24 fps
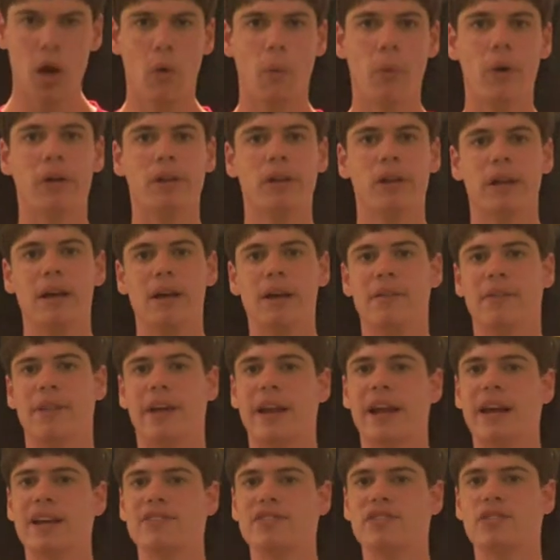Well,
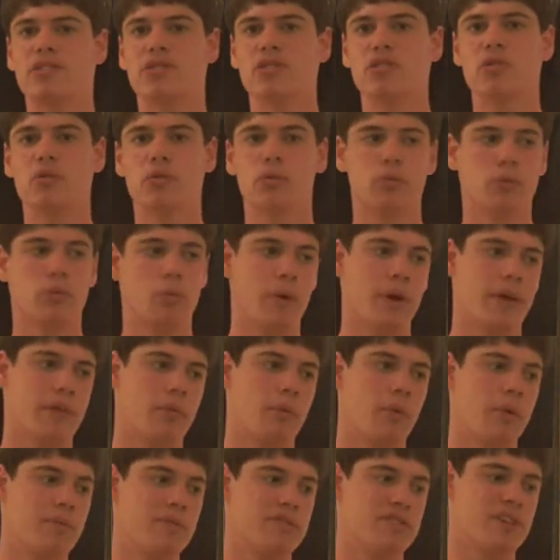that has to do
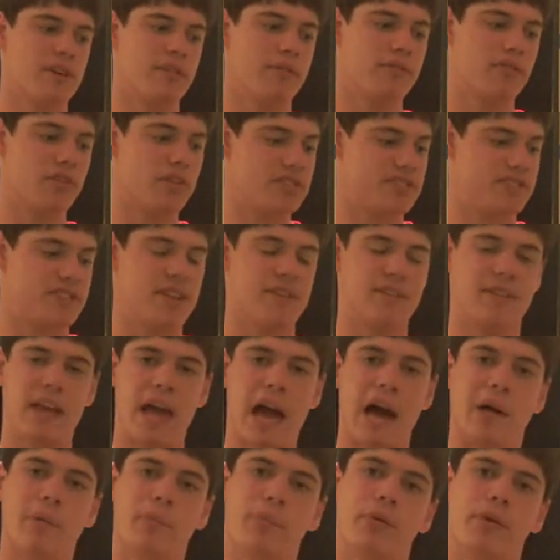with what we said first, the
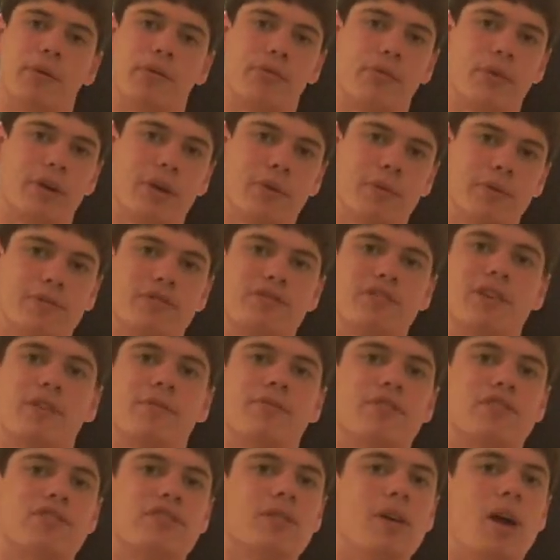output frequency of
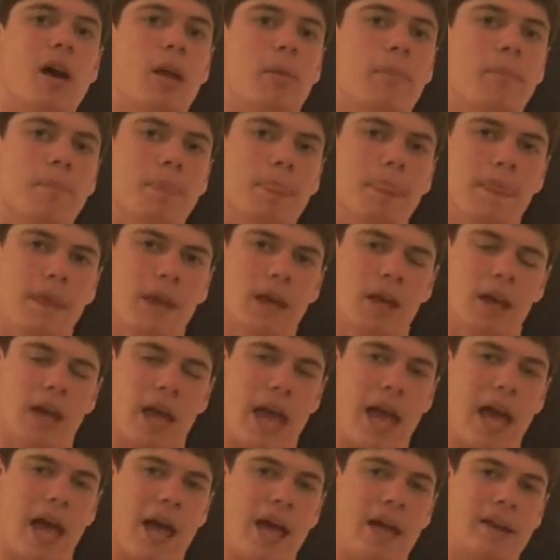the sun,
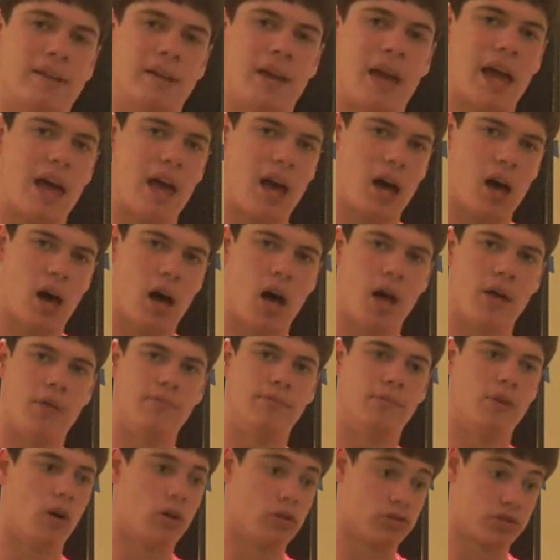and
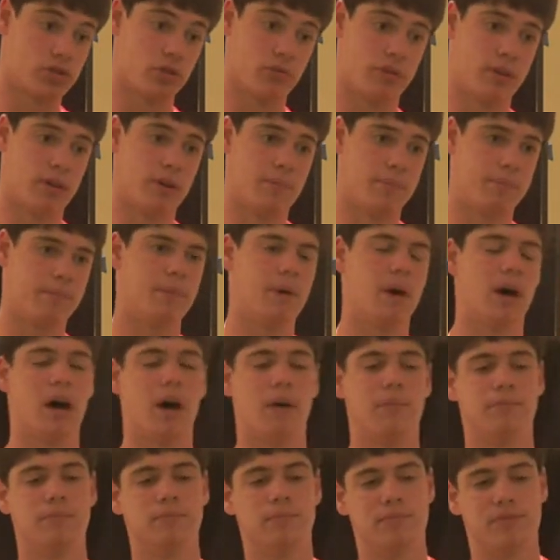also the
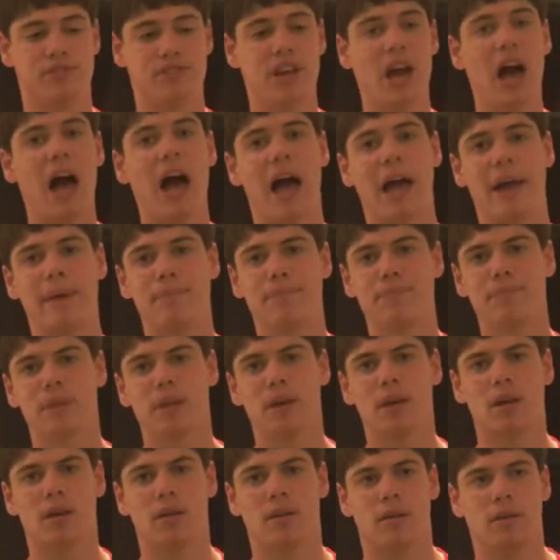sky.
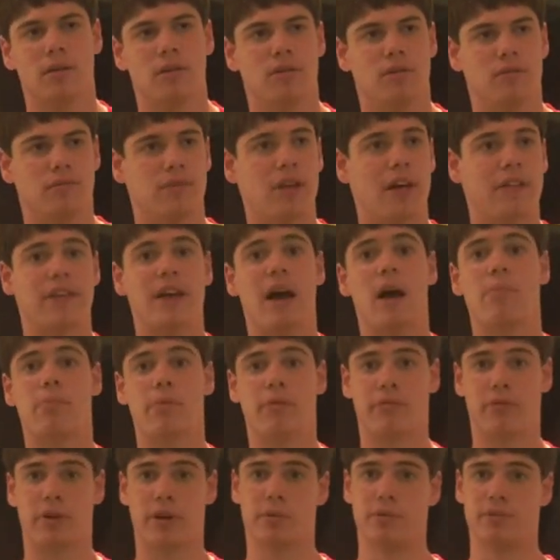Not the
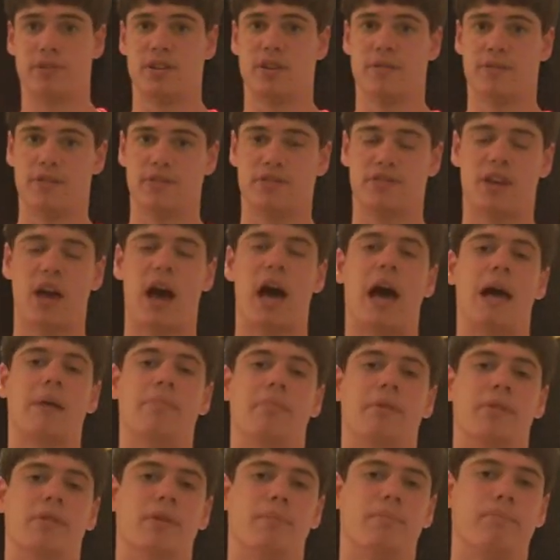output frequency of the sky,
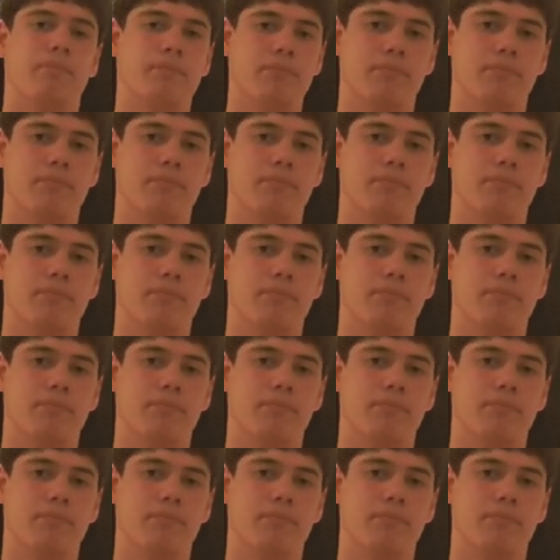but the